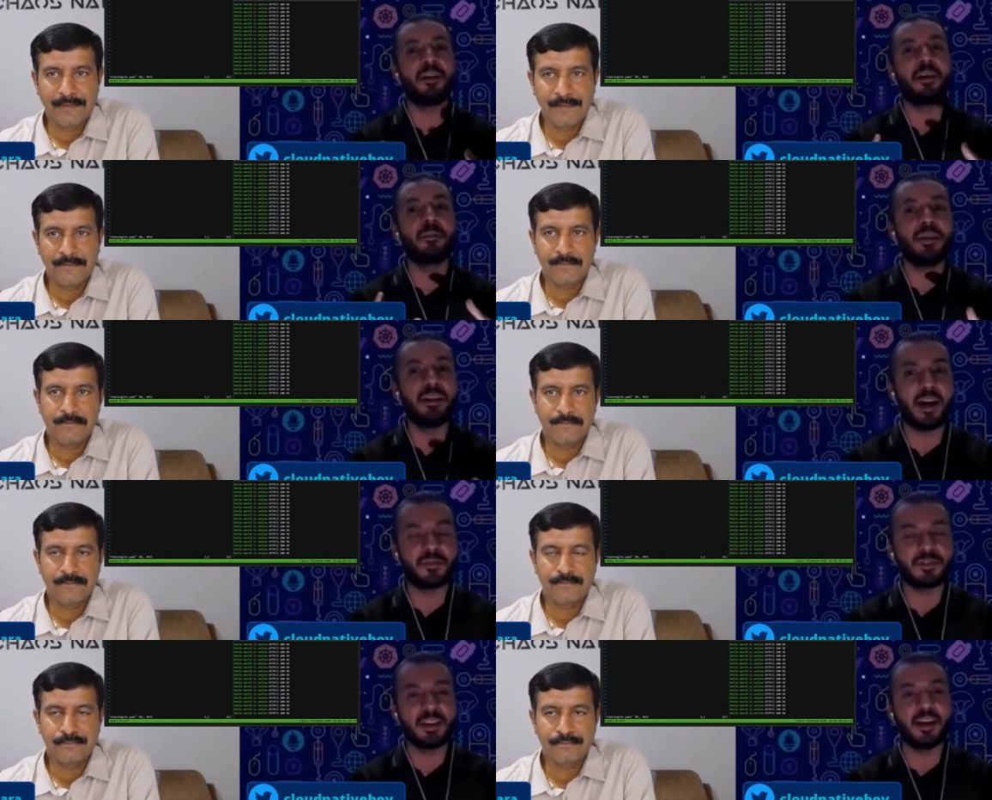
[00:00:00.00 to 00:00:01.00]
Speaker 1: development
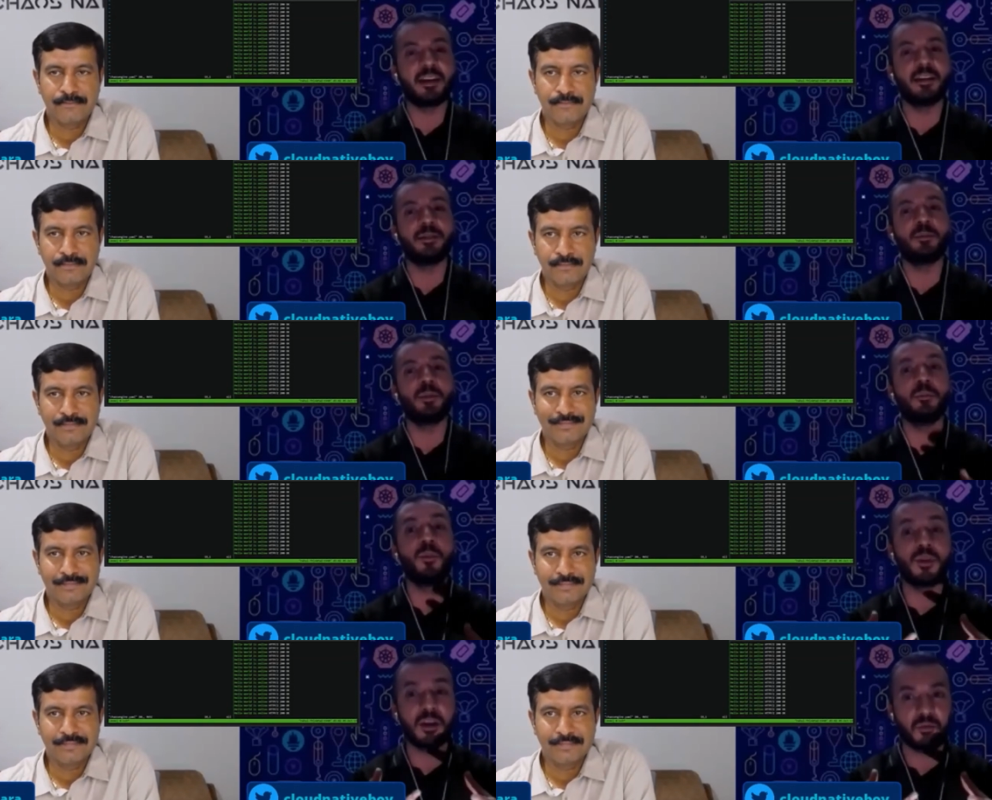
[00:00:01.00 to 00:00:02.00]
life cycle to be
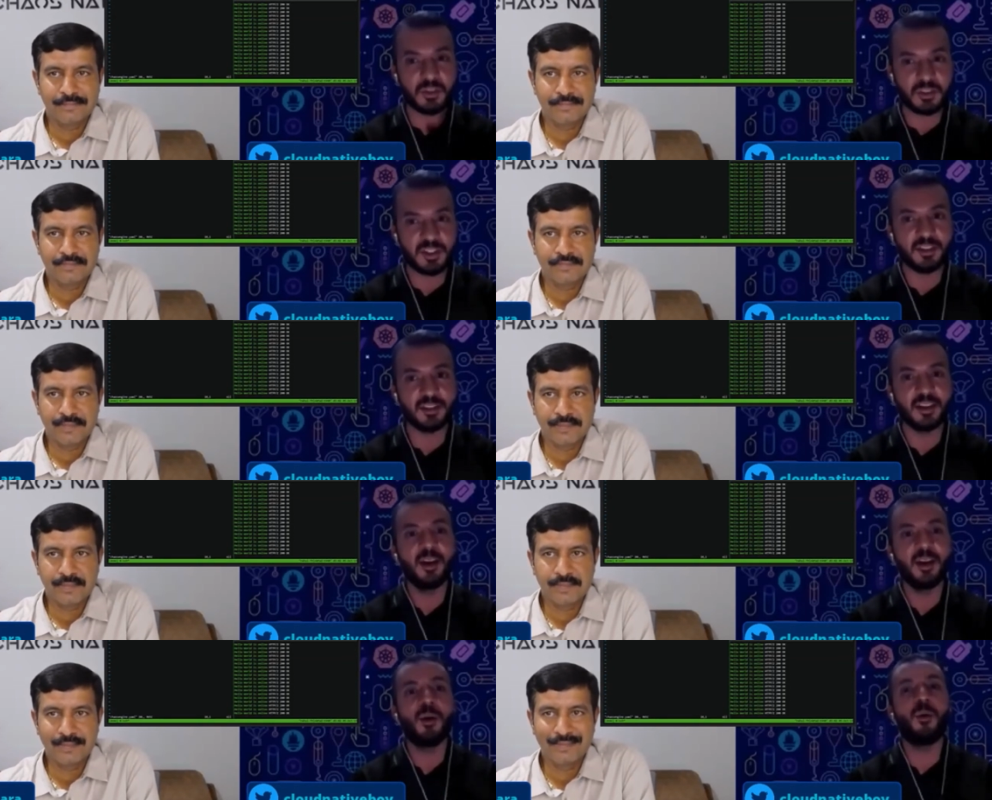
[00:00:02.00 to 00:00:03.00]
more efficient
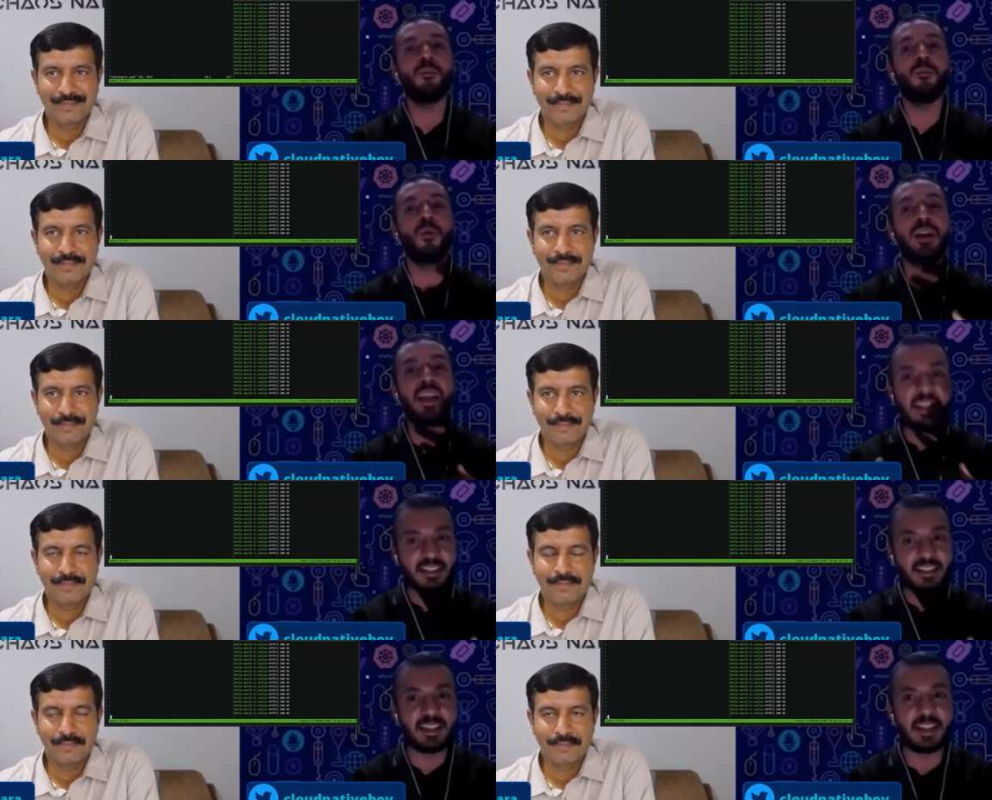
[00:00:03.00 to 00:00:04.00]
or more
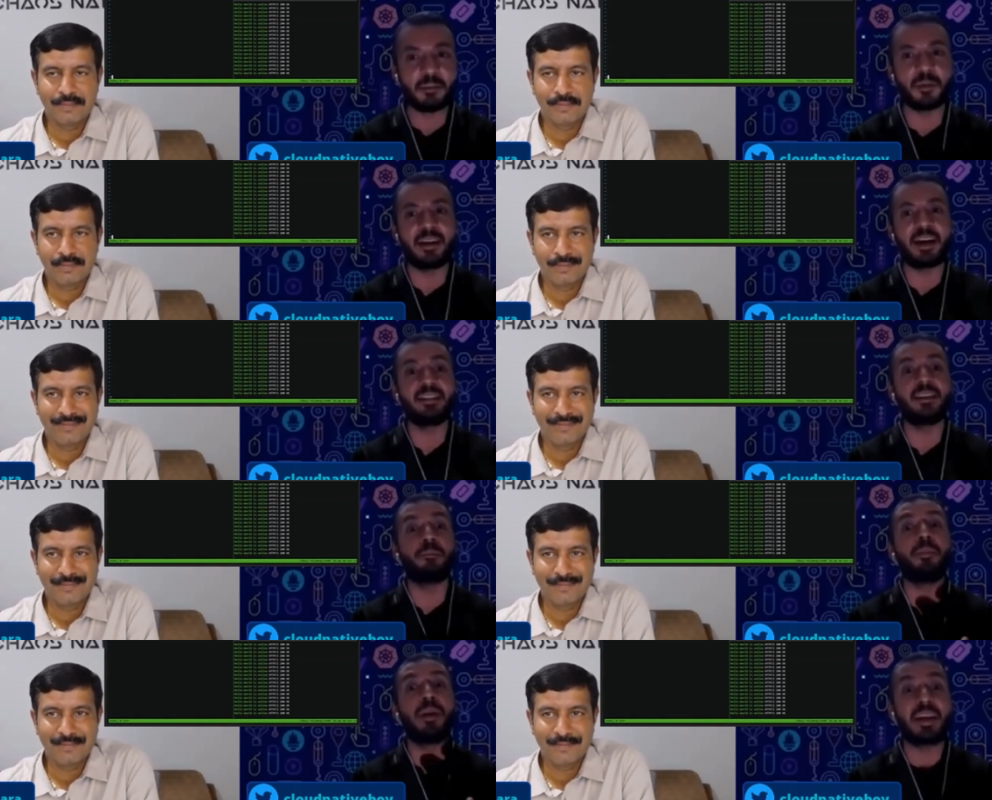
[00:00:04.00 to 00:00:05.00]
easily they protect the
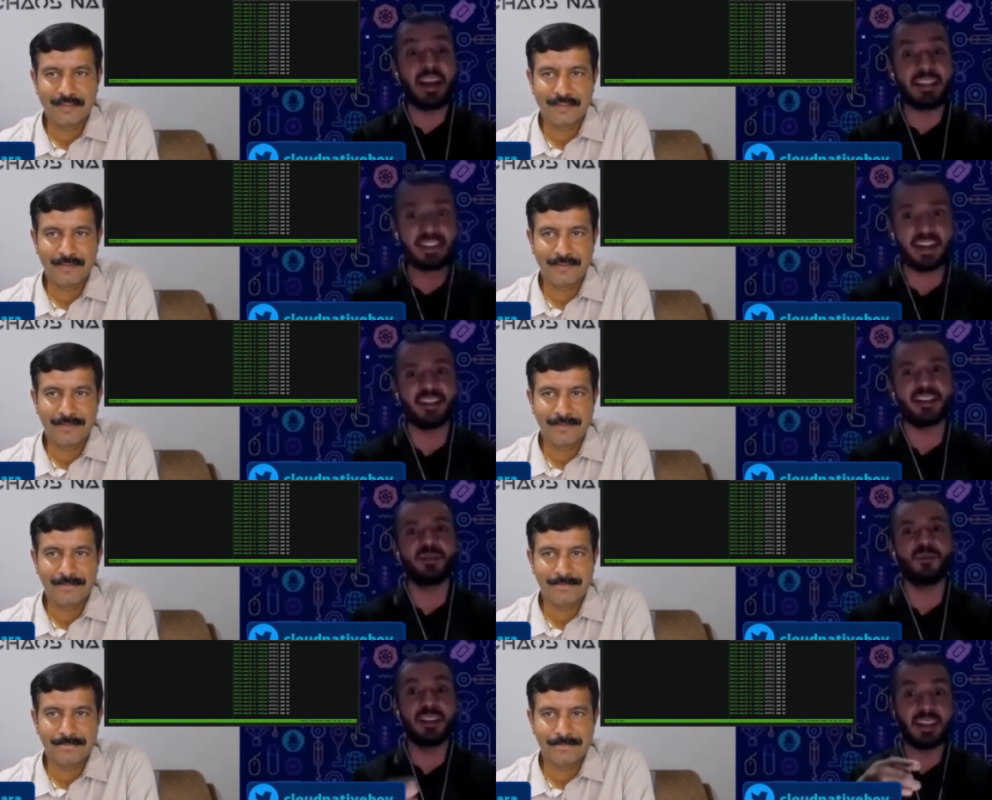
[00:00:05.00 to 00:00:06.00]
breaking
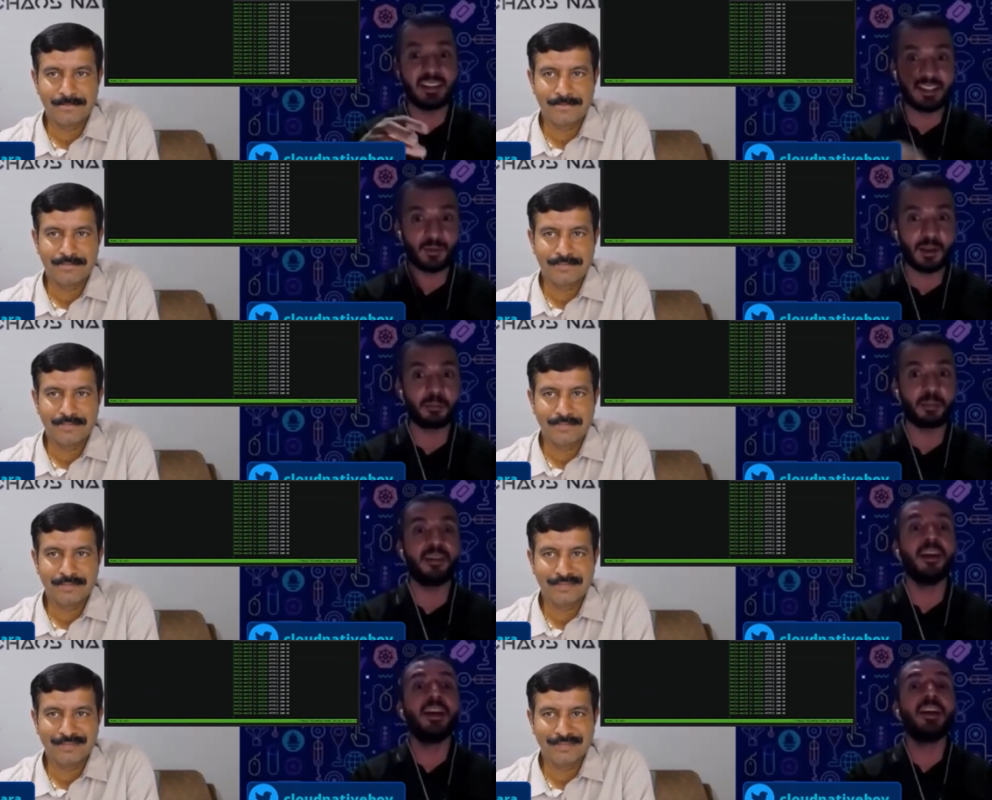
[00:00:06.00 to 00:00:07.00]
changes when these
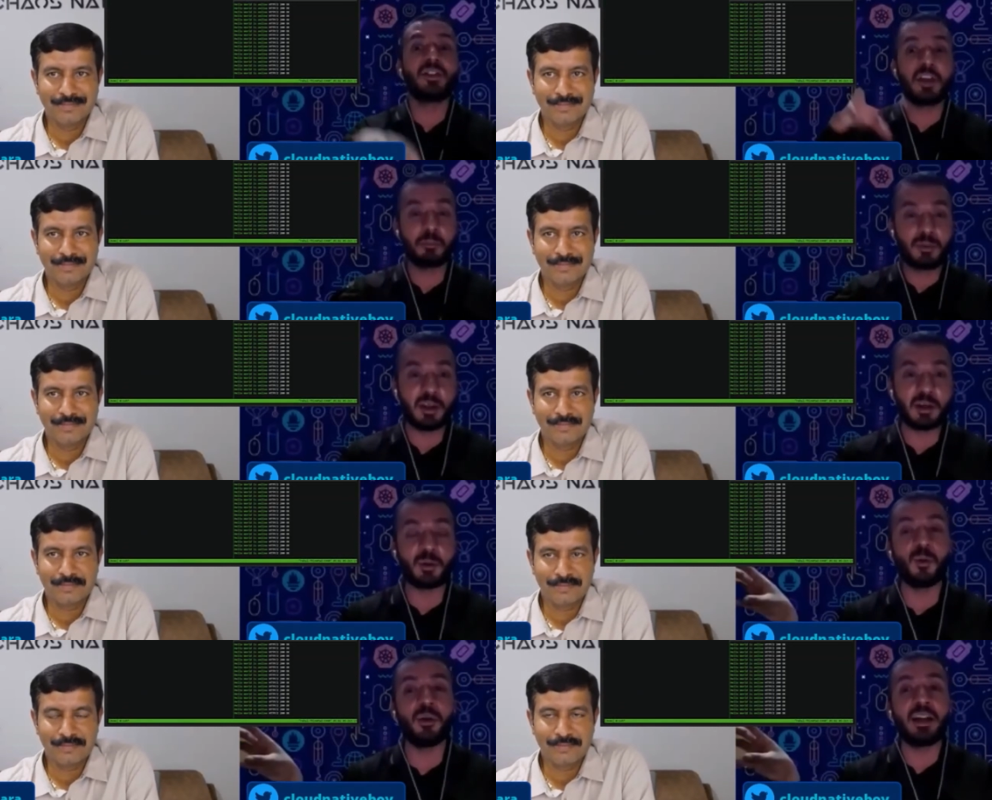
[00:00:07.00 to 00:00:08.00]
developers ship their
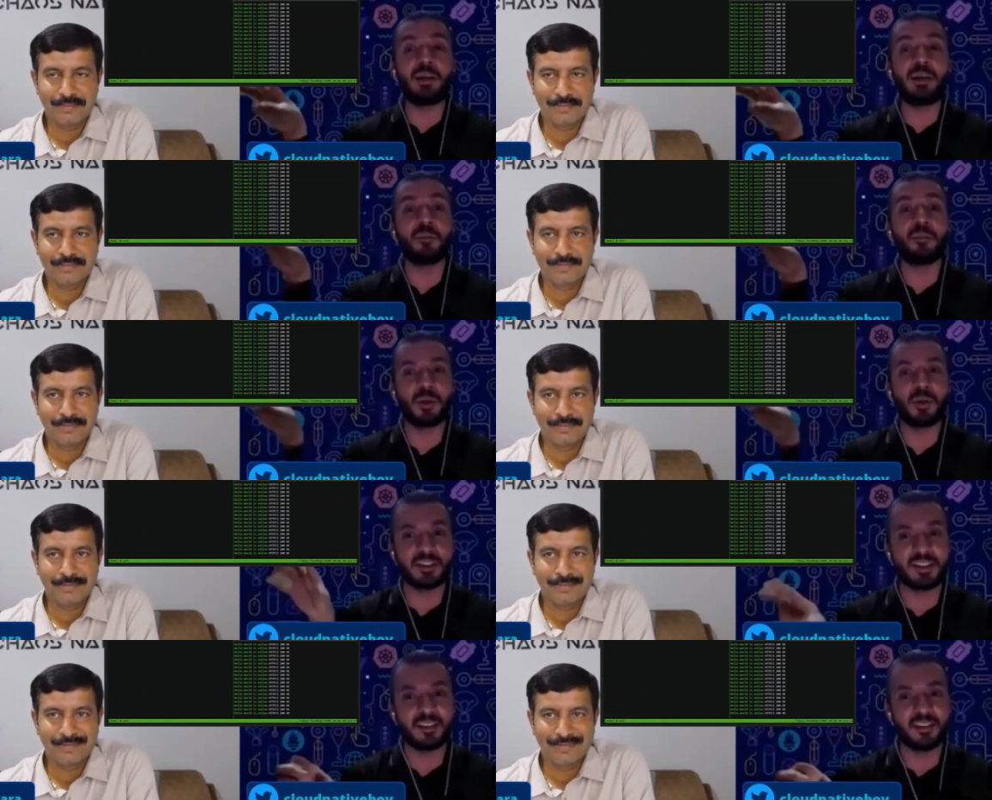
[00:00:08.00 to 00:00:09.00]
code into the
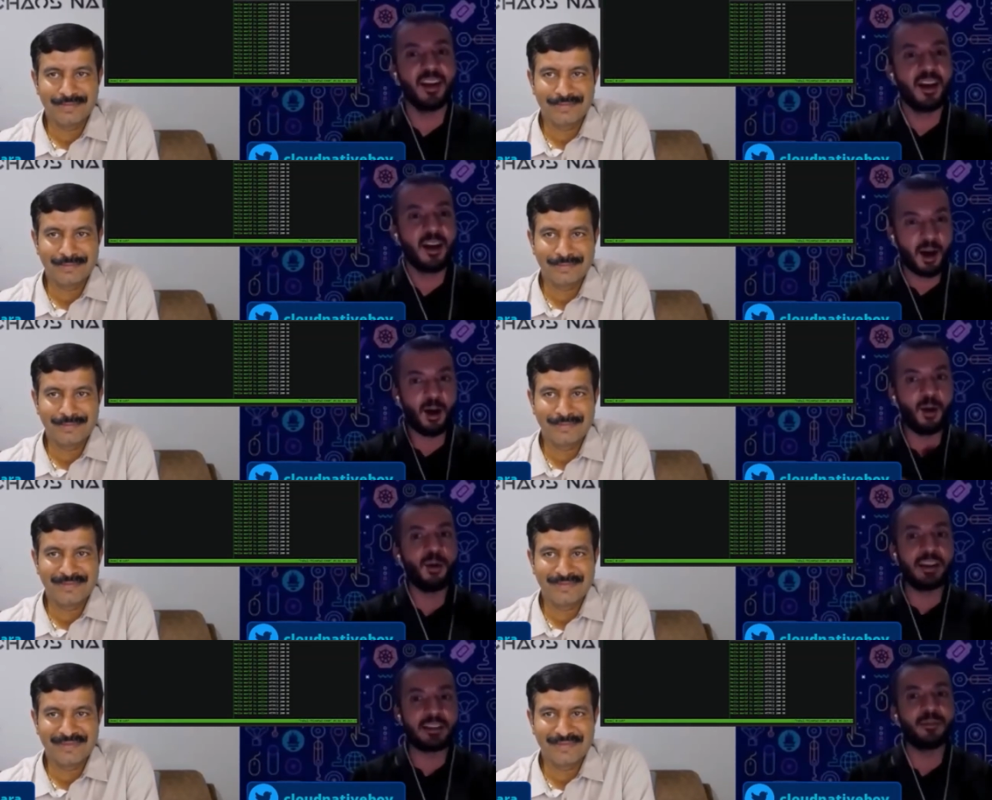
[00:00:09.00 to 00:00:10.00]
production. How
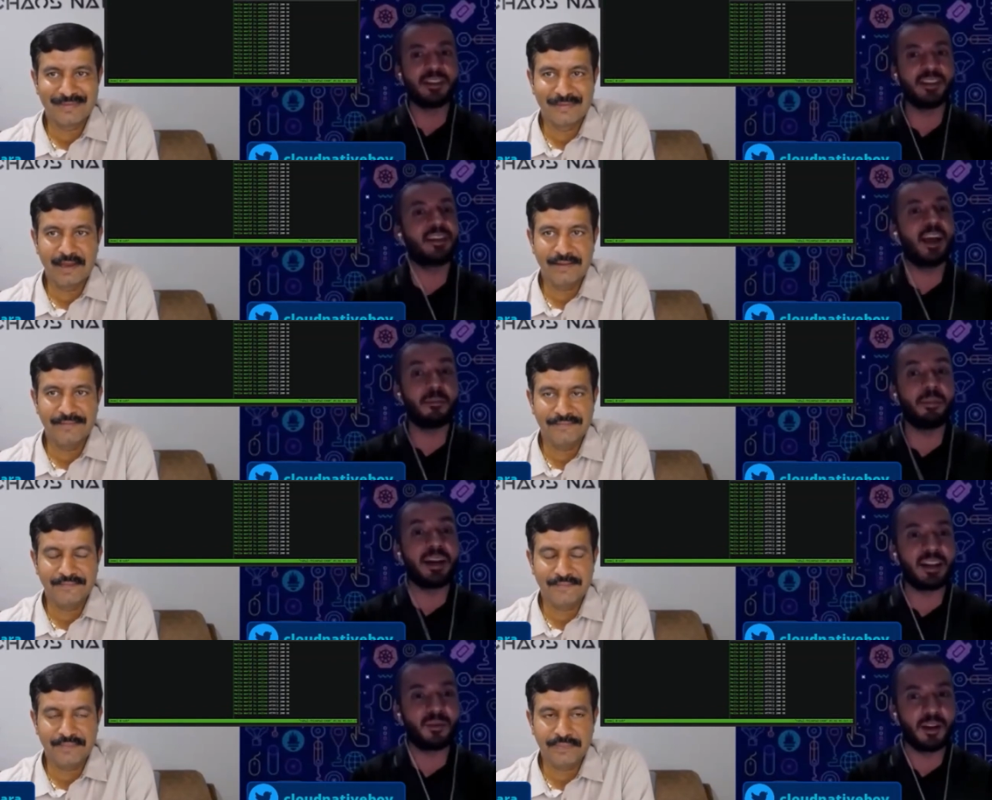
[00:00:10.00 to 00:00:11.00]
Litmus is
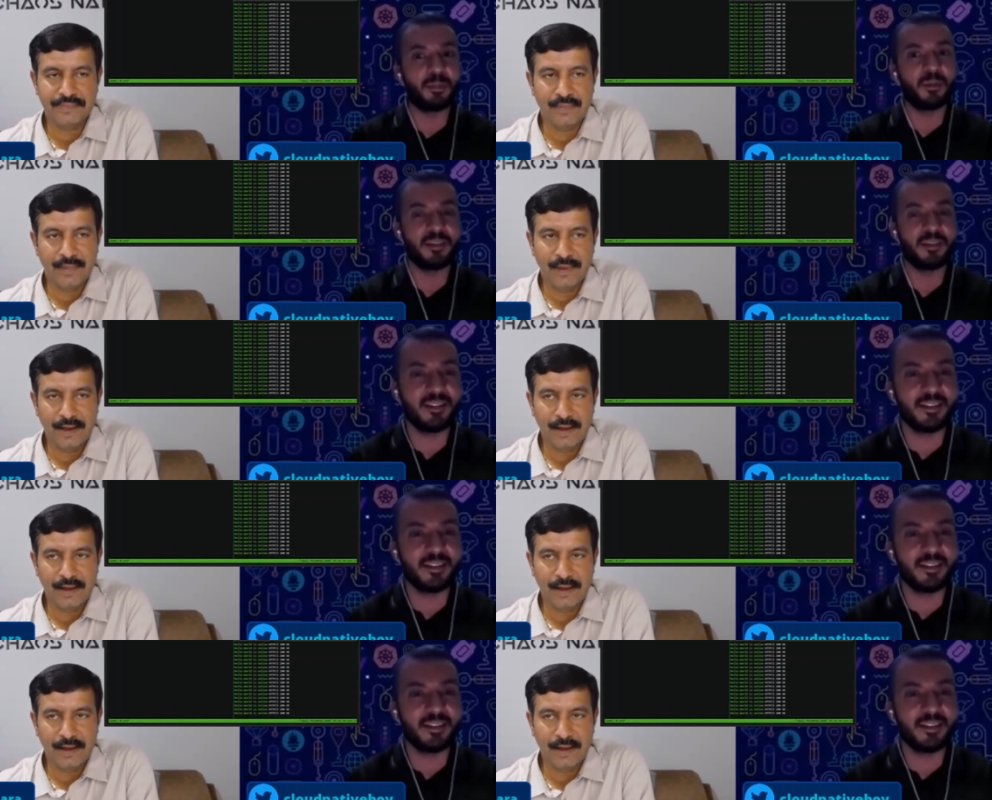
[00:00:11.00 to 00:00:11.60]
helping developer?